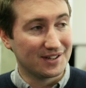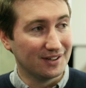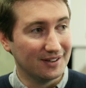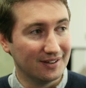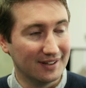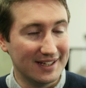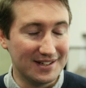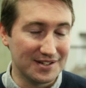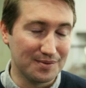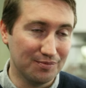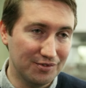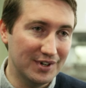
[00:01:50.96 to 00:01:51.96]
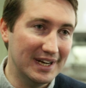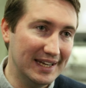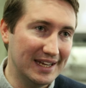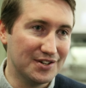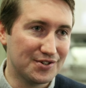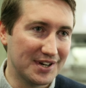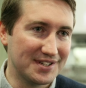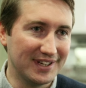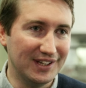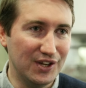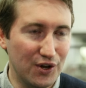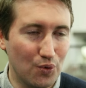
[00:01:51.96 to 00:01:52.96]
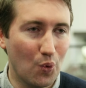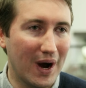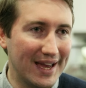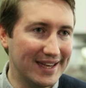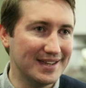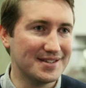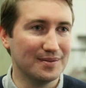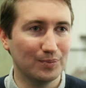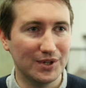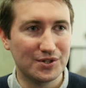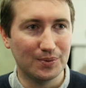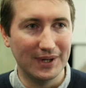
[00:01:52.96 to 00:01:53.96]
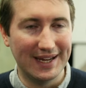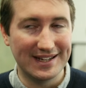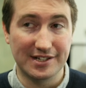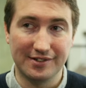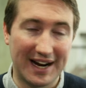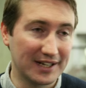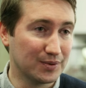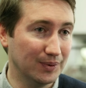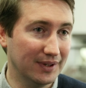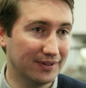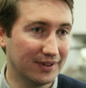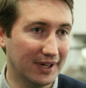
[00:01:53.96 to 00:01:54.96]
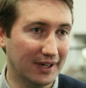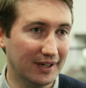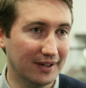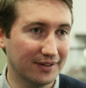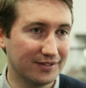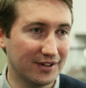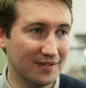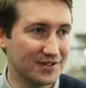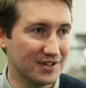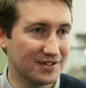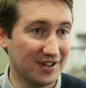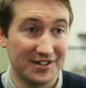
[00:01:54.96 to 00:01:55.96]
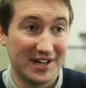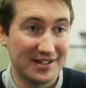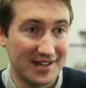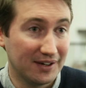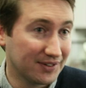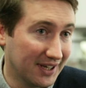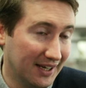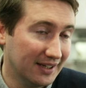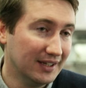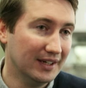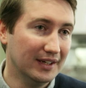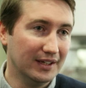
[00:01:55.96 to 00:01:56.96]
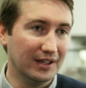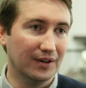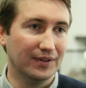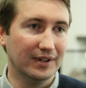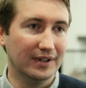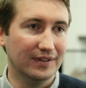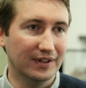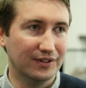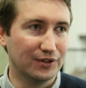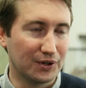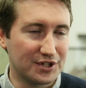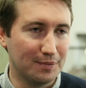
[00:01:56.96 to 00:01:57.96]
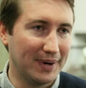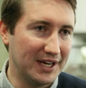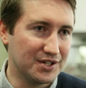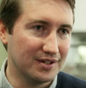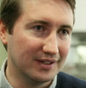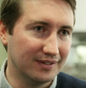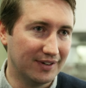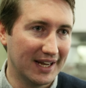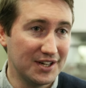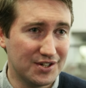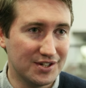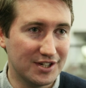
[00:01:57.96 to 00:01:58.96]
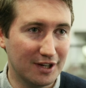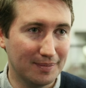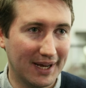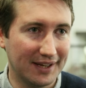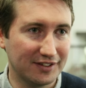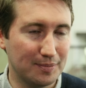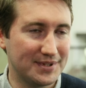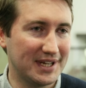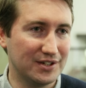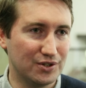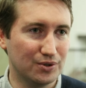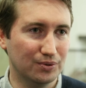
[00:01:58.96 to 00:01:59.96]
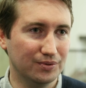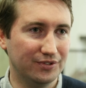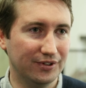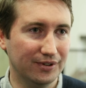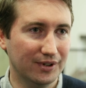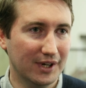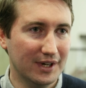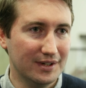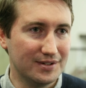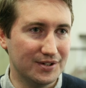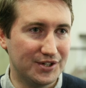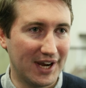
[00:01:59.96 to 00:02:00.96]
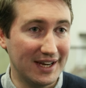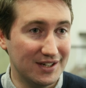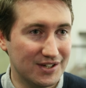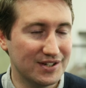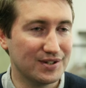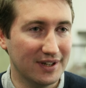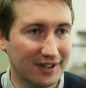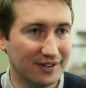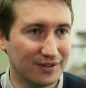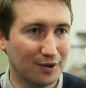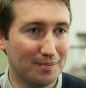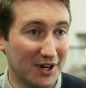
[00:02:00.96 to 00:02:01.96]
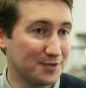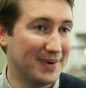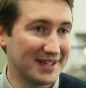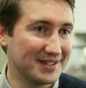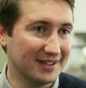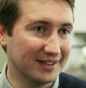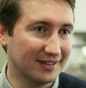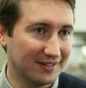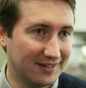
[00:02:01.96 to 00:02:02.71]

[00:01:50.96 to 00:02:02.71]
is going to lead to some really interesting new ways in which we interact with services such as healthcare. You know, the doctor-patient relationship has the potential to change into a much better